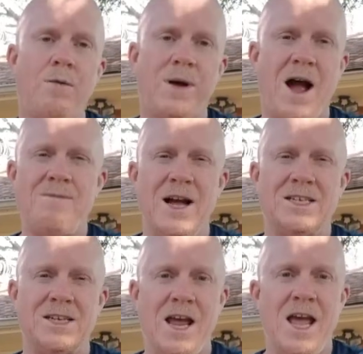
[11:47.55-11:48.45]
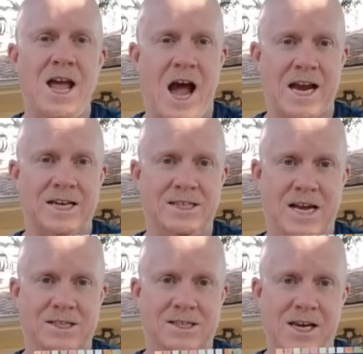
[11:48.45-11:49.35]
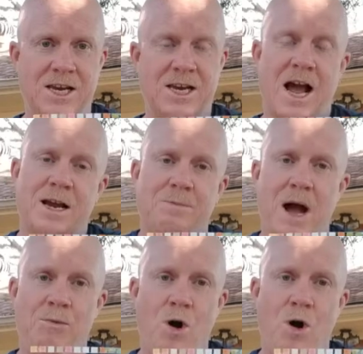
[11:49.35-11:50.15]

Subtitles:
but I imagine I could test tea, and I could buy